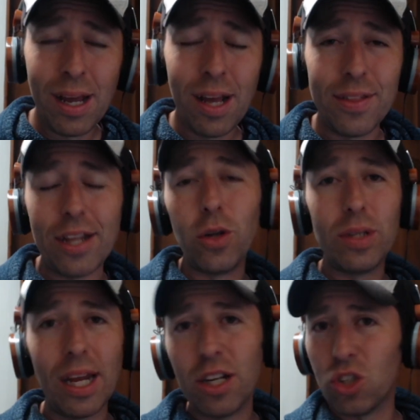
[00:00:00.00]
than you
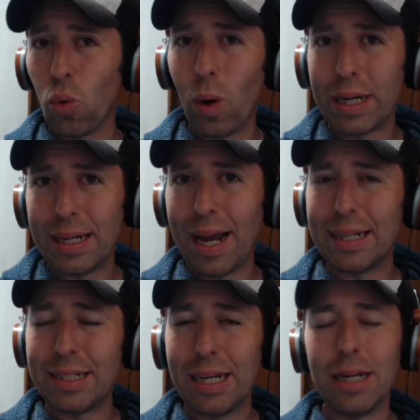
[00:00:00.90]
did in
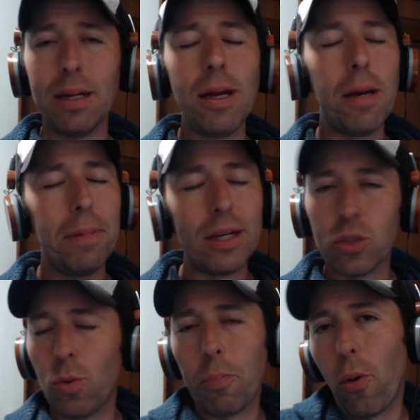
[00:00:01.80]
2019 because
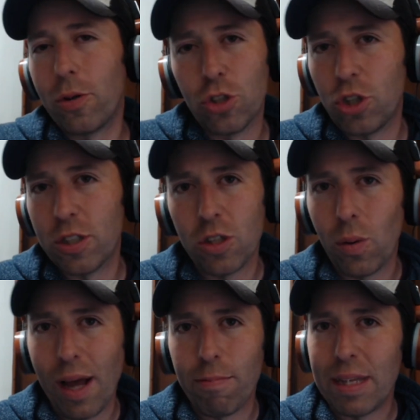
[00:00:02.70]
the reporters just don't
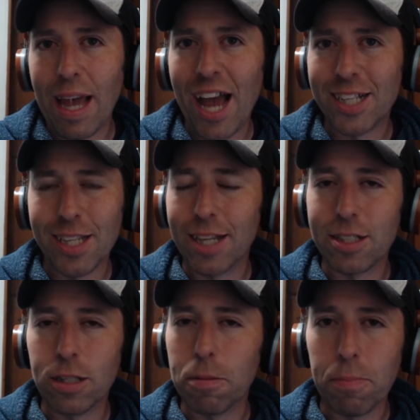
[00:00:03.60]
have the access
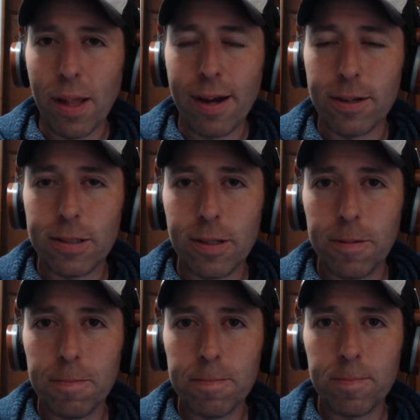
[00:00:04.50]
to the players.
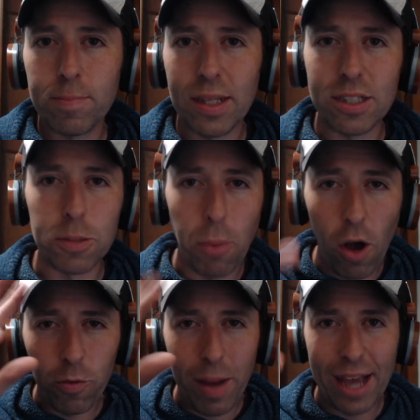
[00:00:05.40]
This is Paul
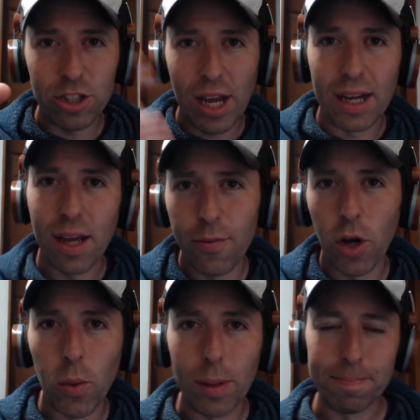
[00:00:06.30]
from Hashtag. Have a
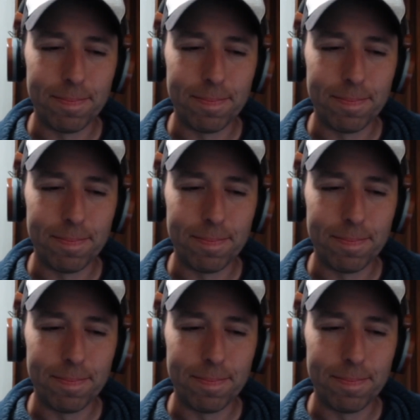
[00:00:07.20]
good one.